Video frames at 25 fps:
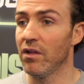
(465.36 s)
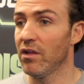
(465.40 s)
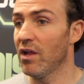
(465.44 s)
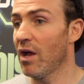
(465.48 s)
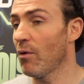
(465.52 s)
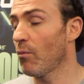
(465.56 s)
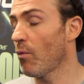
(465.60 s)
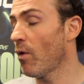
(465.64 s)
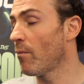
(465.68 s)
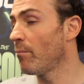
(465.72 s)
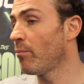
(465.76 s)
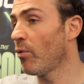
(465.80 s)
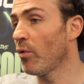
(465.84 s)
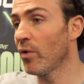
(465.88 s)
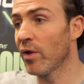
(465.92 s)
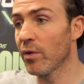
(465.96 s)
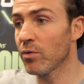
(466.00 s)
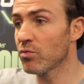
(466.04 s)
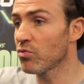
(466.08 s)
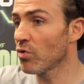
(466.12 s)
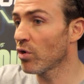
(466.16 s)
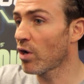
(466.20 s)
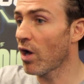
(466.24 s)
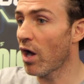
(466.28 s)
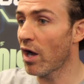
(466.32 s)
at one point, he
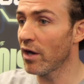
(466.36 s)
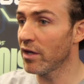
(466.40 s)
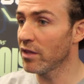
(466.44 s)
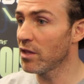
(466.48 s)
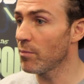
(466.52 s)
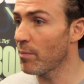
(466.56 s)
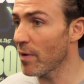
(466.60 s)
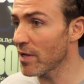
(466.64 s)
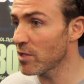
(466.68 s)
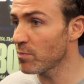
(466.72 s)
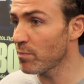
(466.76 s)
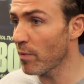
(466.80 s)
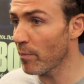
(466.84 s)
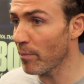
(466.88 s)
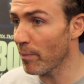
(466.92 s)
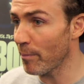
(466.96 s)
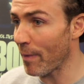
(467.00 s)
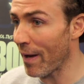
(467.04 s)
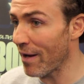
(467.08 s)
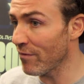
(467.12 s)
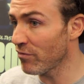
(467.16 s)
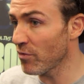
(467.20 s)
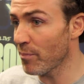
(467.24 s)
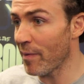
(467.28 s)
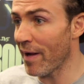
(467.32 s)
was regarded the best
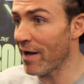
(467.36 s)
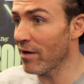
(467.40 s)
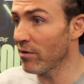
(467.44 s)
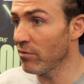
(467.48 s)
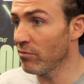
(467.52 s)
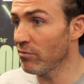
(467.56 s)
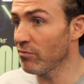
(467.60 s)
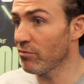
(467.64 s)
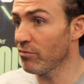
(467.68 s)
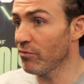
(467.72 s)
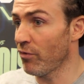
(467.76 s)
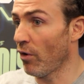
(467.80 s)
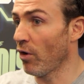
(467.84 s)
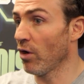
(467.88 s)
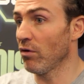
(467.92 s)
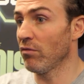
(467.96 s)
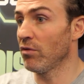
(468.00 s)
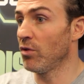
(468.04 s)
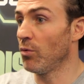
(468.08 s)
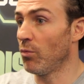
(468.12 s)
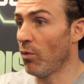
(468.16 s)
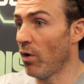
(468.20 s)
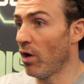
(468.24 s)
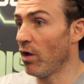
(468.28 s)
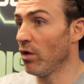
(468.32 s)
pound-for-pound fighter in
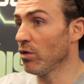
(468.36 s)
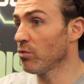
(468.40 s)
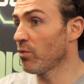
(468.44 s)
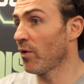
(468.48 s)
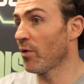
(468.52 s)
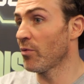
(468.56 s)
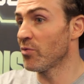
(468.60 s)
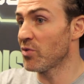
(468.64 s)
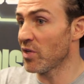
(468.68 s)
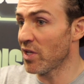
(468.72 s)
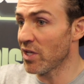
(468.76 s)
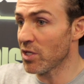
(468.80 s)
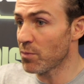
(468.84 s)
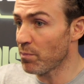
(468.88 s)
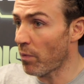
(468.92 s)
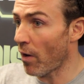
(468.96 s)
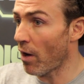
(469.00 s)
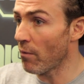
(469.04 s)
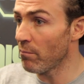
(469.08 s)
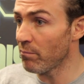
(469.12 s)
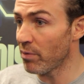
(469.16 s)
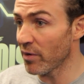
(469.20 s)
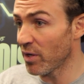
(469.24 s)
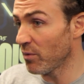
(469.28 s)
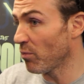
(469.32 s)
the world when he was in his
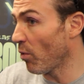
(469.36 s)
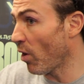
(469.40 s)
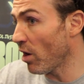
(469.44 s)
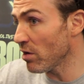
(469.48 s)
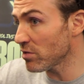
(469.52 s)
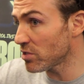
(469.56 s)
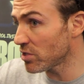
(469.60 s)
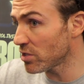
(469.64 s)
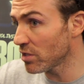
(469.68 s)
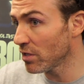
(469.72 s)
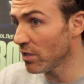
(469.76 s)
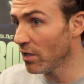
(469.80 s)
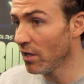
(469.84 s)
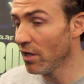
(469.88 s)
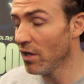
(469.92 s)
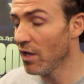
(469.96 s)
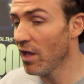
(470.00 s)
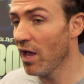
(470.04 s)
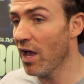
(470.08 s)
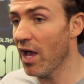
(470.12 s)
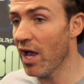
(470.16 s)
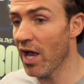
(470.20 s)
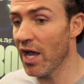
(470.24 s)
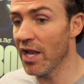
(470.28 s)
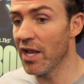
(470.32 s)
pomp, and he was.
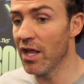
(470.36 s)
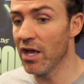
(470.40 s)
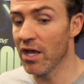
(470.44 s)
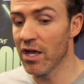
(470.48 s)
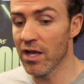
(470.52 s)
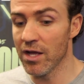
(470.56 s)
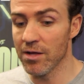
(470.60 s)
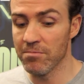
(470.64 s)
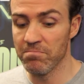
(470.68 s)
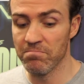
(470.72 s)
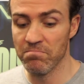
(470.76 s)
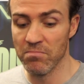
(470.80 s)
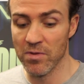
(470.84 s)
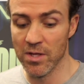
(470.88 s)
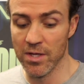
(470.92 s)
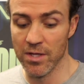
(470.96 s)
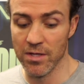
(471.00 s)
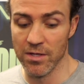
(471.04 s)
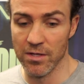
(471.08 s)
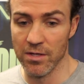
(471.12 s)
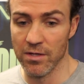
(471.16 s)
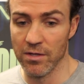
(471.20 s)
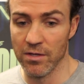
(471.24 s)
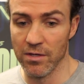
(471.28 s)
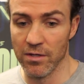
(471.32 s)
And
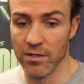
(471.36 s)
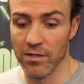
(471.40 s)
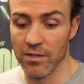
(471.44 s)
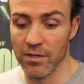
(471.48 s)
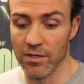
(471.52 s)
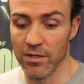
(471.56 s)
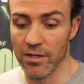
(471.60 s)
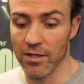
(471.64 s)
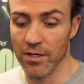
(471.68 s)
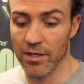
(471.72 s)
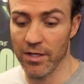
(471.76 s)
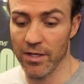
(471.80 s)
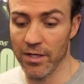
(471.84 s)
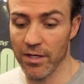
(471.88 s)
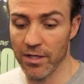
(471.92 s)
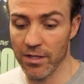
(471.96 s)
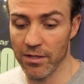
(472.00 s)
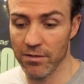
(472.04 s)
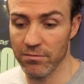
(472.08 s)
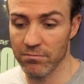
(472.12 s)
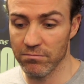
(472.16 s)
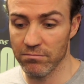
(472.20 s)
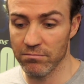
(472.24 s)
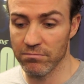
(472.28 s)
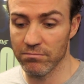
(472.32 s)

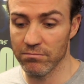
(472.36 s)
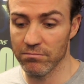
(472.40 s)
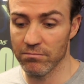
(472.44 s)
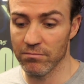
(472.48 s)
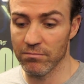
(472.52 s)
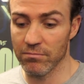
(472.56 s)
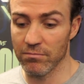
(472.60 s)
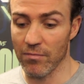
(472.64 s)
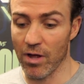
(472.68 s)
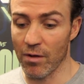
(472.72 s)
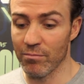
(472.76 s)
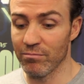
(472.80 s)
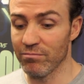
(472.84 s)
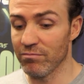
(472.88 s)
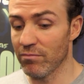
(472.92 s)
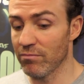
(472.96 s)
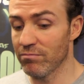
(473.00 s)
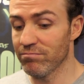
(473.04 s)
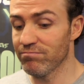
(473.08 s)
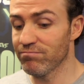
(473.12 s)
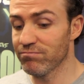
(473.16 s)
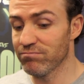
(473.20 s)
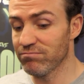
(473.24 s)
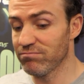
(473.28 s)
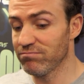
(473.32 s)
I'm
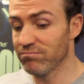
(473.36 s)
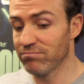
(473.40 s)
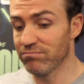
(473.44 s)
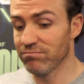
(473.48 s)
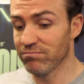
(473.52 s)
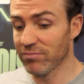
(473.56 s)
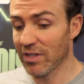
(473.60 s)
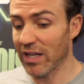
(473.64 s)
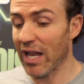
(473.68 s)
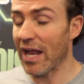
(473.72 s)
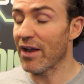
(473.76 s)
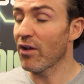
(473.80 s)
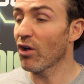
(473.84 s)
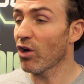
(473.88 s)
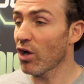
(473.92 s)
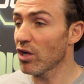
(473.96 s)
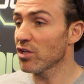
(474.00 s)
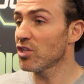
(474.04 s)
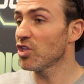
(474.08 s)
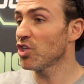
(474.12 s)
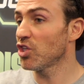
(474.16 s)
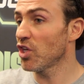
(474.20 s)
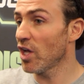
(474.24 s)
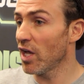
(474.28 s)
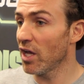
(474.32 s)
glad I got
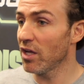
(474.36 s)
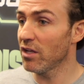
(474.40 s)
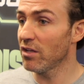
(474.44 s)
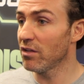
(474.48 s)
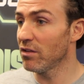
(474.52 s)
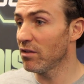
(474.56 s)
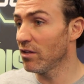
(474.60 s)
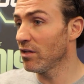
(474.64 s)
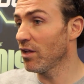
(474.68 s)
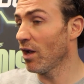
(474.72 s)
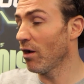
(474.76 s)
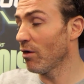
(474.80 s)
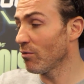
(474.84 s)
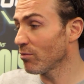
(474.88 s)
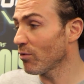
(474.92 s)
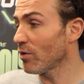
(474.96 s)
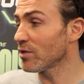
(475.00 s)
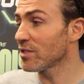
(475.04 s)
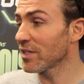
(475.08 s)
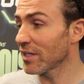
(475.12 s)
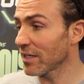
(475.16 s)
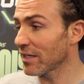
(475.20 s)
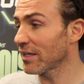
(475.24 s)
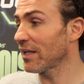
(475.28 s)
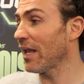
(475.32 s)
to share... I
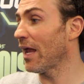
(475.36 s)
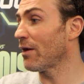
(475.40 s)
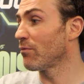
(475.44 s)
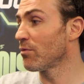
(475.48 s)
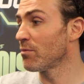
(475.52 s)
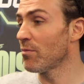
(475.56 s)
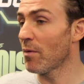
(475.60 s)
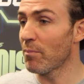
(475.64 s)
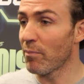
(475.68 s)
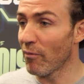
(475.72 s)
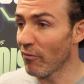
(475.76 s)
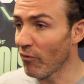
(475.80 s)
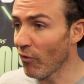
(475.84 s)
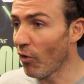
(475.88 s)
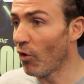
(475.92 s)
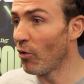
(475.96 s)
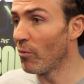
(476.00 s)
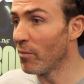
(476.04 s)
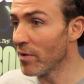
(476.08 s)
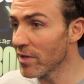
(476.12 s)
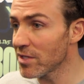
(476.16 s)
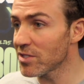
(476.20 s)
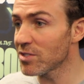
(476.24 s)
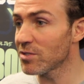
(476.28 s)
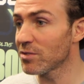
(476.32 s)
wasn't glad with my
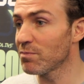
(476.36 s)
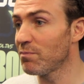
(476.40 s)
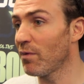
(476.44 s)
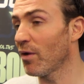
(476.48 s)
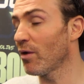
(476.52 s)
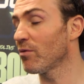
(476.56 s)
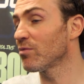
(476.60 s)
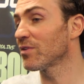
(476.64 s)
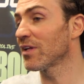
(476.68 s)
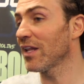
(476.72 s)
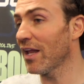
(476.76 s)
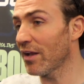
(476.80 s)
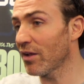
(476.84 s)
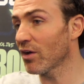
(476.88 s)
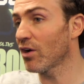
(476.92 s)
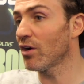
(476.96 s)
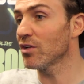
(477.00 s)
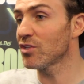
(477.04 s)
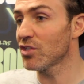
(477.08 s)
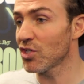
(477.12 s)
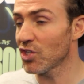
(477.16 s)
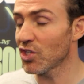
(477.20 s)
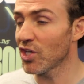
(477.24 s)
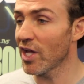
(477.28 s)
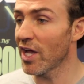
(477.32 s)
performance, but I was glad I
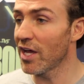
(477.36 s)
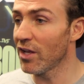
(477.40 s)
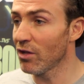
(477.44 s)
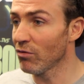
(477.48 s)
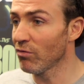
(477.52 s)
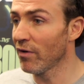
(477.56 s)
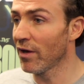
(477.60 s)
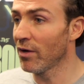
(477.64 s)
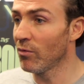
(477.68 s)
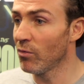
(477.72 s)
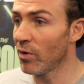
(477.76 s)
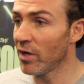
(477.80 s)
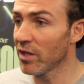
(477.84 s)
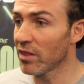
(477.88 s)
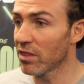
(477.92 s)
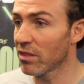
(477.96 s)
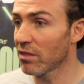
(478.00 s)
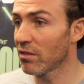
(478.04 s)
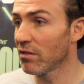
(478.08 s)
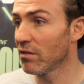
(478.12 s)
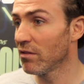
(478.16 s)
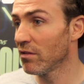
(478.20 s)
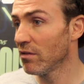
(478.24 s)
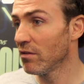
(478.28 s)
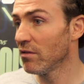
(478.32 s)
got to share the ring with
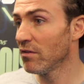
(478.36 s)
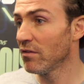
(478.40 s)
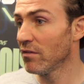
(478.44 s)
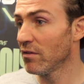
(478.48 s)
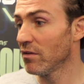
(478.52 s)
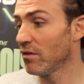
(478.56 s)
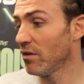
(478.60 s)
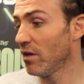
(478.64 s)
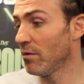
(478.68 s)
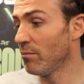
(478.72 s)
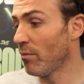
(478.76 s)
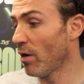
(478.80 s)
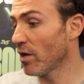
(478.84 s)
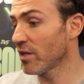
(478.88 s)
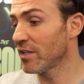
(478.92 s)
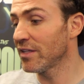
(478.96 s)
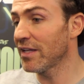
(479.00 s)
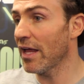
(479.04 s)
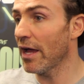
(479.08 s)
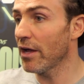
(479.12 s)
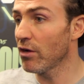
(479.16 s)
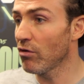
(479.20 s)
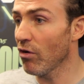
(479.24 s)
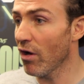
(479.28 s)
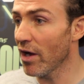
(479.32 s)
a
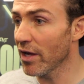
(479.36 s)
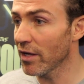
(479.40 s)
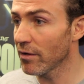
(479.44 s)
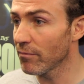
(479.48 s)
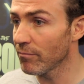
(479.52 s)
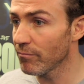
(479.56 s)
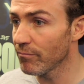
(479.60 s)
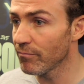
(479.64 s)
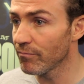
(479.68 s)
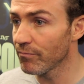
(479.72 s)
modern-day great.